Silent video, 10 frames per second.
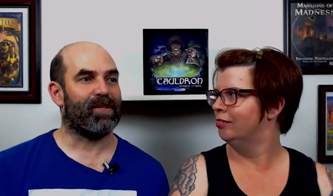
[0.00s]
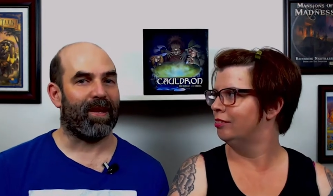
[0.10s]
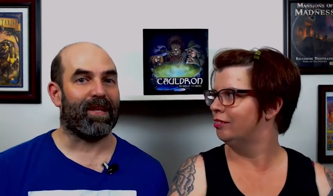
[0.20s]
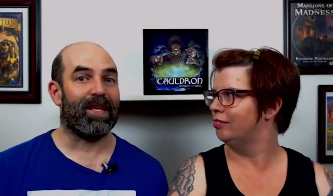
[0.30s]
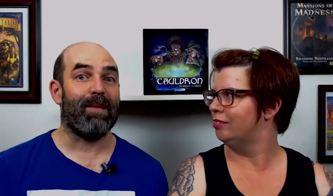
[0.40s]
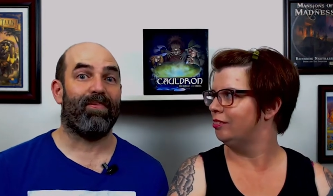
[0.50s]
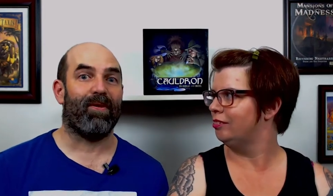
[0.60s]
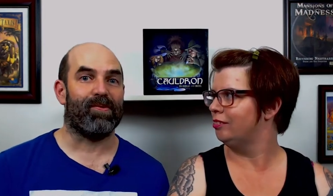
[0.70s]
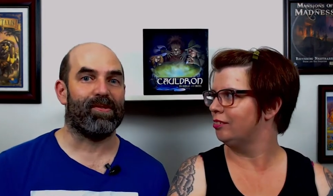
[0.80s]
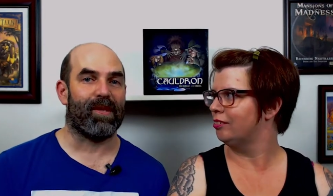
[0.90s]
Speaker 1: always kind of keep
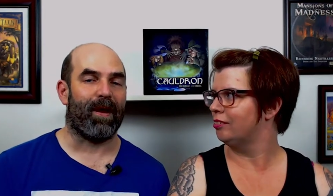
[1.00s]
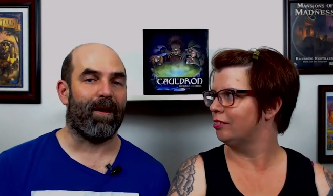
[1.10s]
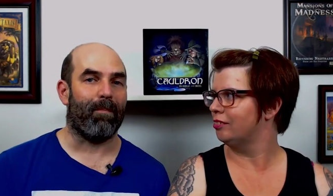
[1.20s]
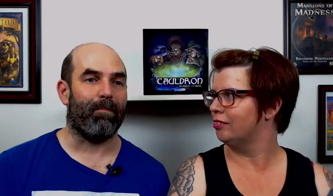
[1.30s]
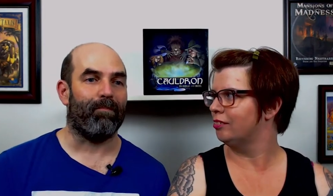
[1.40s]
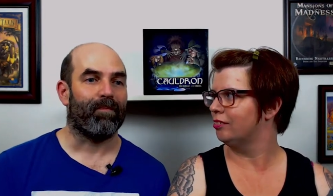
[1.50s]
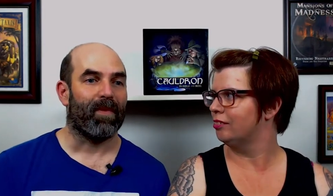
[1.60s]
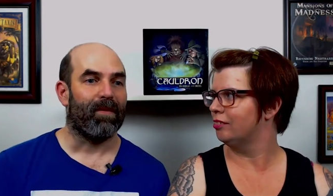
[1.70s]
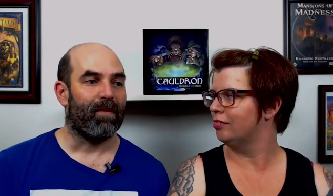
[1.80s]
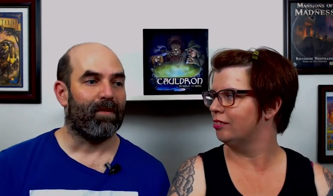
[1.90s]
those. Um,
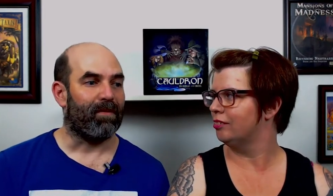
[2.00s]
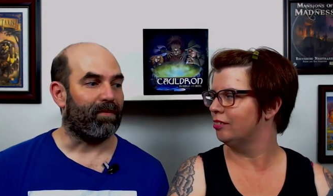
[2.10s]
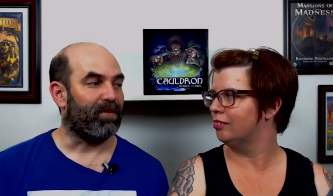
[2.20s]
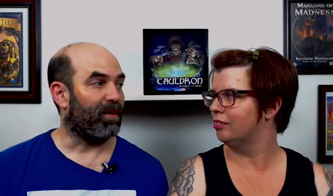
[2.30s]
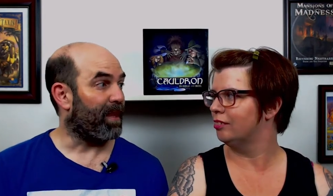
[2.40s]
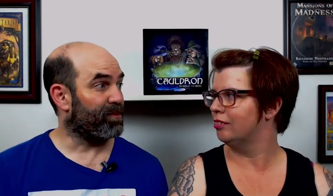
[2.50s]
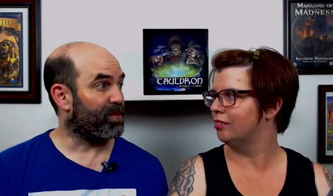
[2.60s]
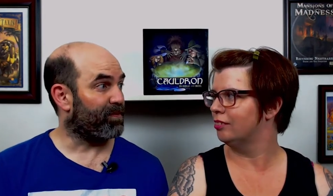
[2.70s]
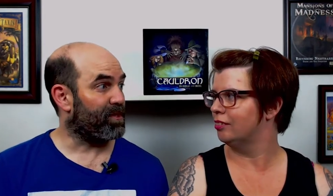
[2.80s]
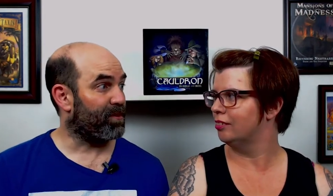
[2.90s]
the, the
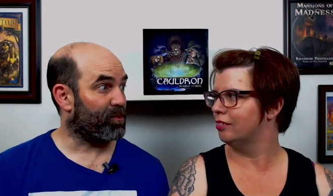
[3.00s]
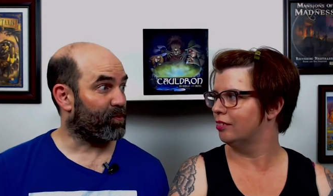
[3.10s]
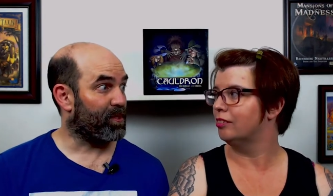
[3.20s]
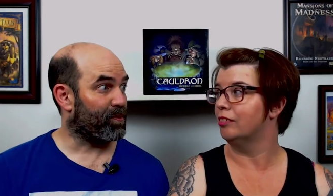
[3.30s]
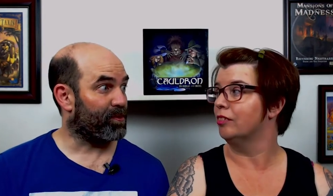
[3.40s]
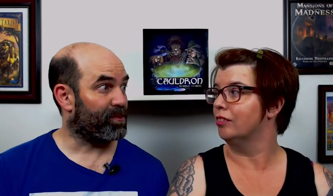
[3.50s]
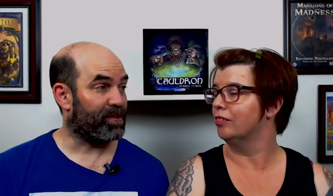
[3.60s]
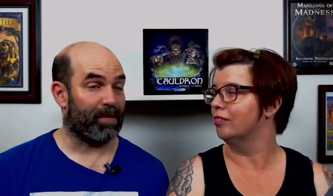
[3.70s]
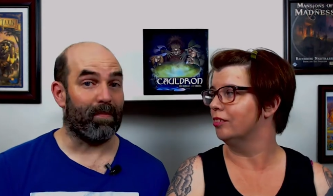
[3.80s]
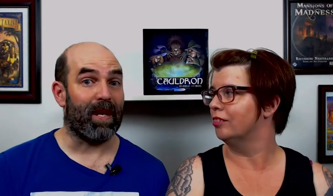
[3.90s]
levels of each of those
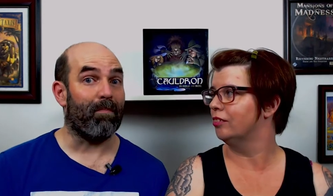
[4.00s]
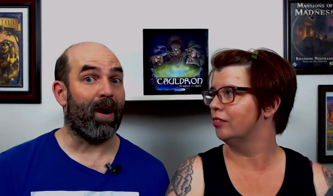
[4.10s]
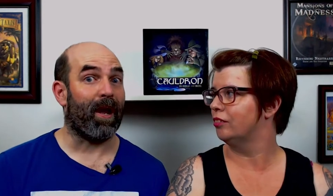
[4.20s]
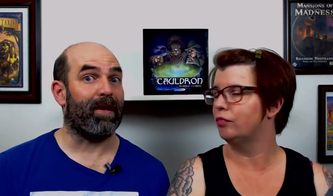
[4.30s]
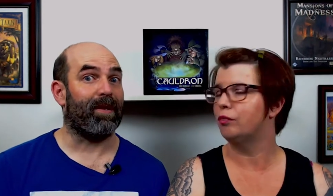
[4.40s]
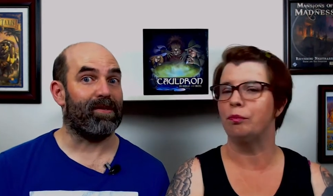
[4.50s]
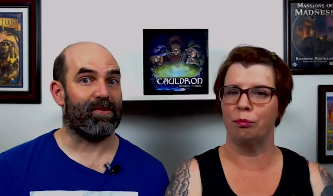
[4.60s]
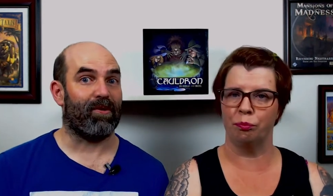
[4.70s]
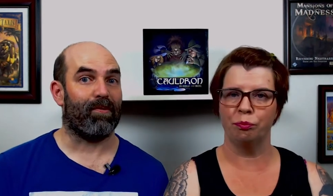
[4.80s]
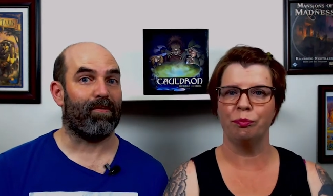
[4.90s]
resources in, in mind as
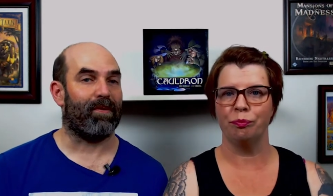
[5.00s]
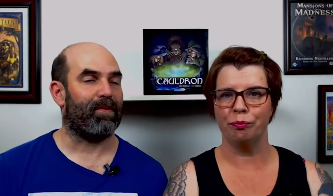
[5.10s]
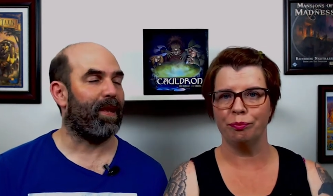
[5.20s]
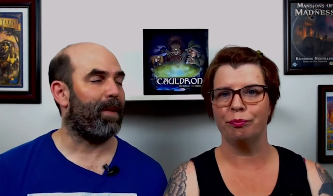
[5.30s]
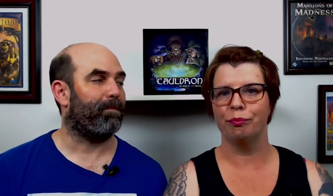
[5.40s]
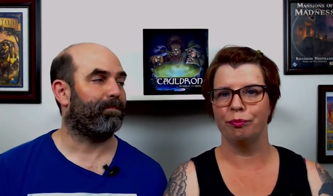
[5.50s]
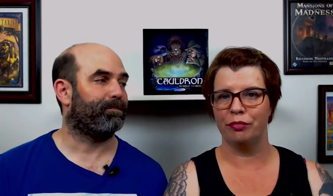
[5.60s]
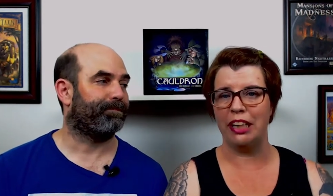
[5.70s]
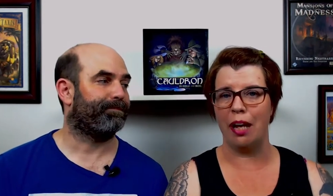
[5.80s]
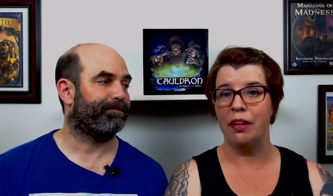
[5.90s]
you mm-hmm. go throughout the game.
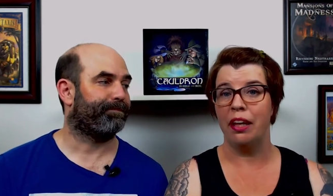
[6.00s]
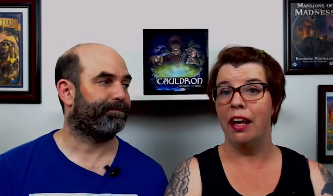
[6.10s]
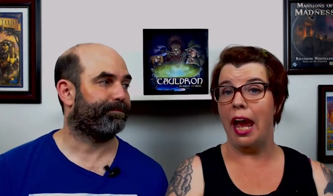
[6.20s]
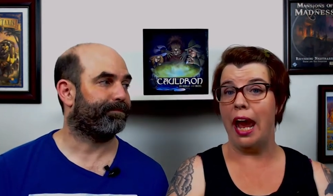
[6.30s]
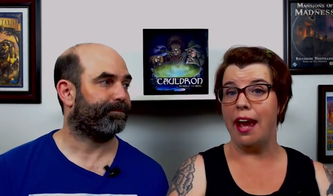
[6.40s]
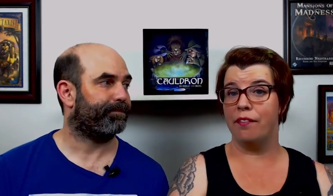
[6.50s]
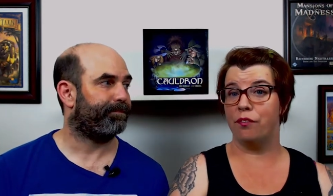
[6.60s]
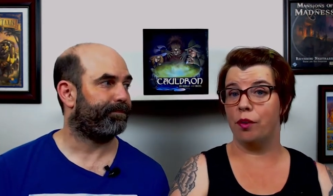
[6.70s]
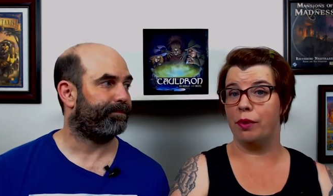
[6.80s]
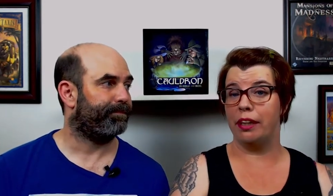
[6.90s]
Speaker 2: Yeah,
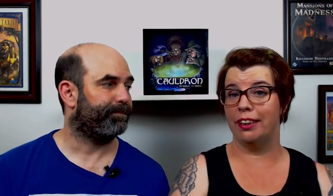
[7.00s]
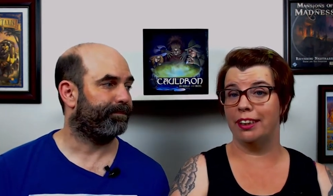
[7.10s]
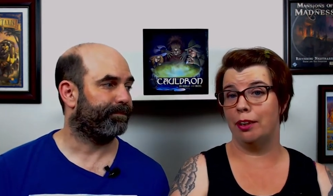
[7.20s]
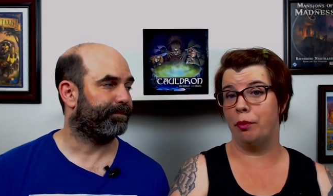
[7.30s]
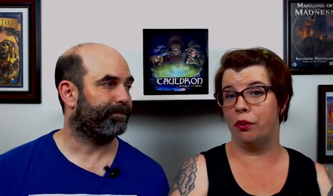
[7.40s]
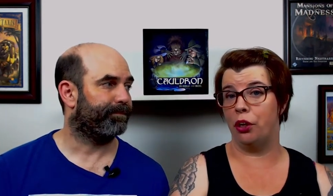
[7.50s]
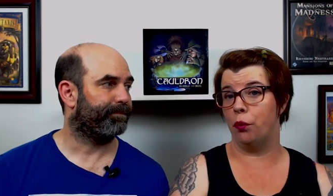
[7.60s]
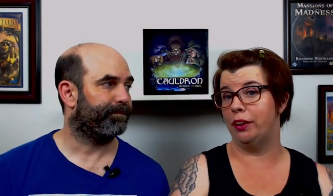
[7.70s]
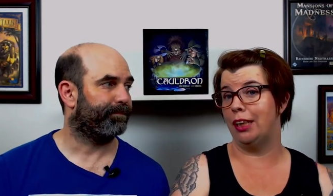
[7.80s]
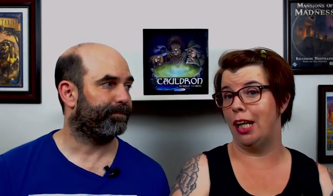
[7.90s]
and for me, this is about
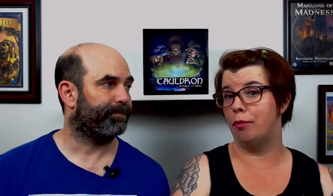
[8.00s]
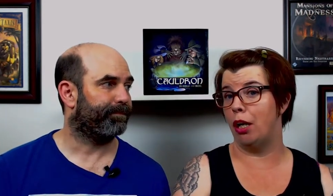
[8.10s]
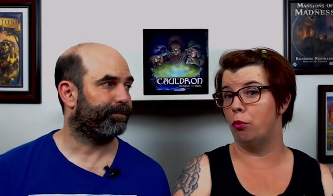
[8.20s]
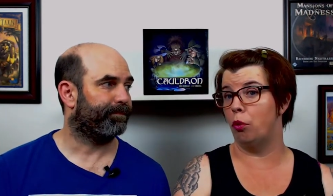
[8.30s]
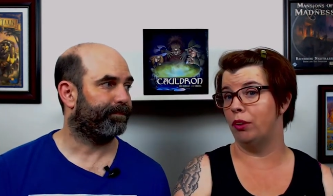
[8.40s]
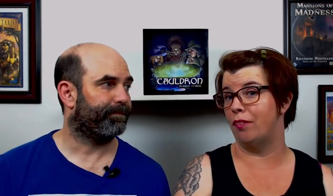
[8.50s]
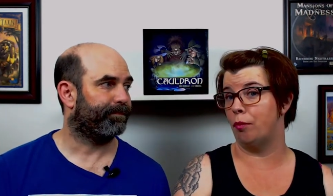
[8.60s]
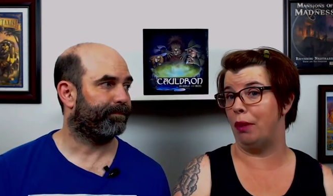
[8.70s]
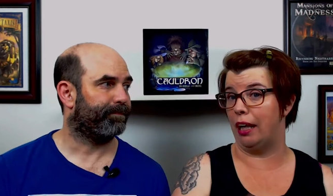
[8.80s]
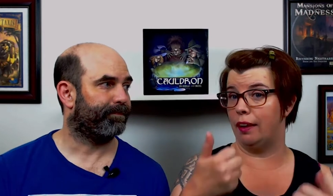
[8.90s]
the only time I won't
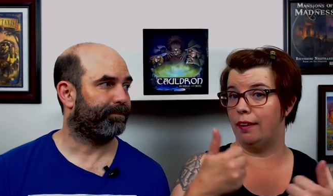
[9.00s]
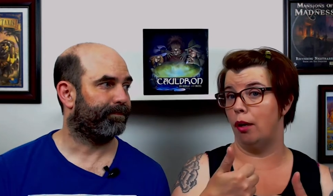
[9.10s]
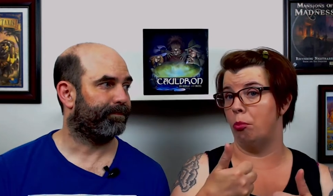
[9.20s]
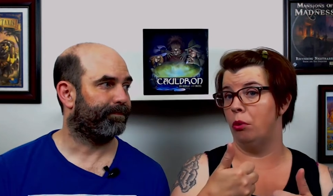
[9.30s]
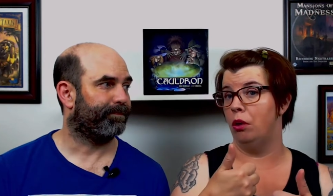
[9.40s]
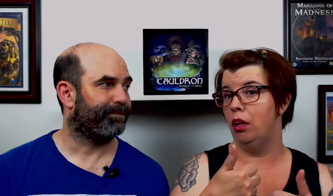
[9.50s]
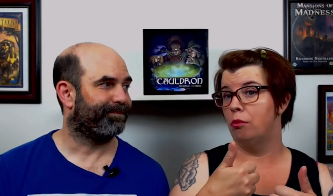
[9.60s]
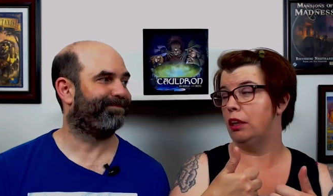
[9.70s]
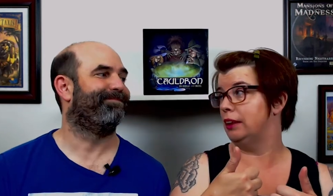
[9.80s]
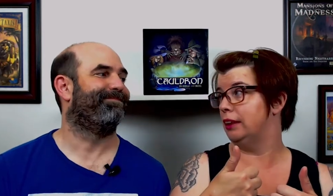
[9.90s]
have a black thumb
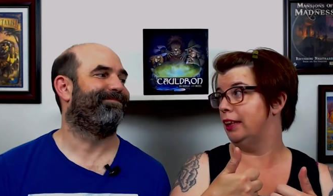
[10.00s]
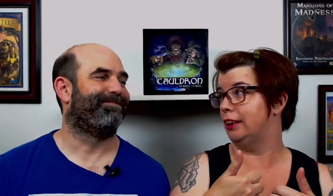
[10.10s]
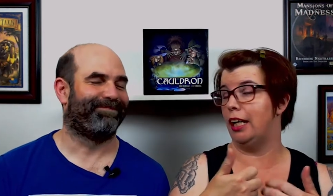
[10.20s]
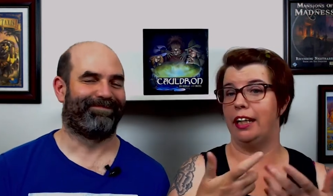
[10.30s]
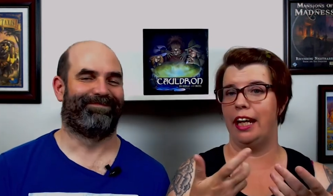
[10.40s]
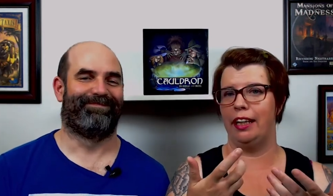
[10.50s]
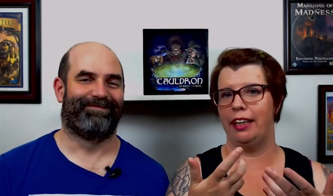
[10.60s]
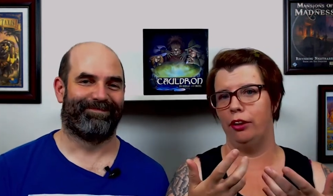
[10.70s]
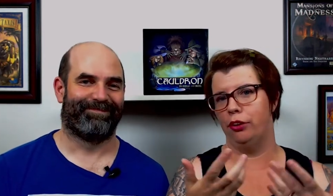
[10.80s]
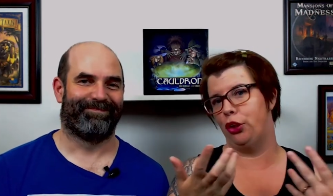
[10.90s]
because in this way I
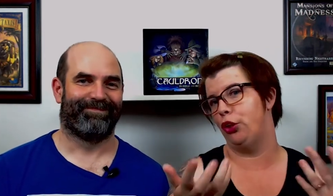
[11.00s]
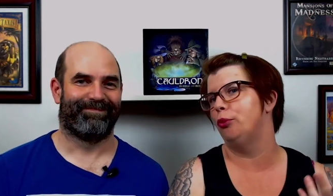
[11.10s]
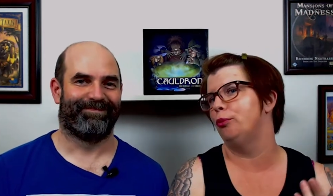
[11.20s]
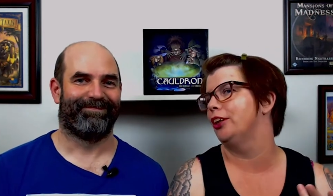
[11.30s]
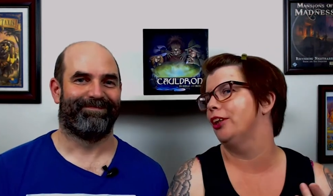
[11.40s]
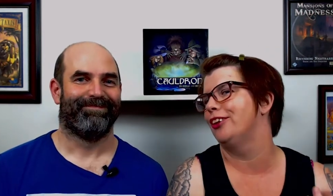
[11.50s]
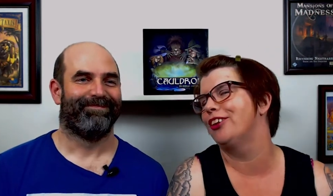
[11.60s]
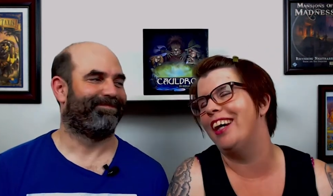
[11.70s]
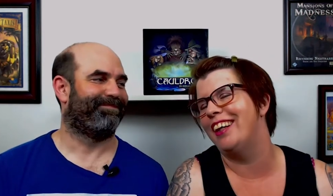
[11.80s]
can't kill cubes, so it's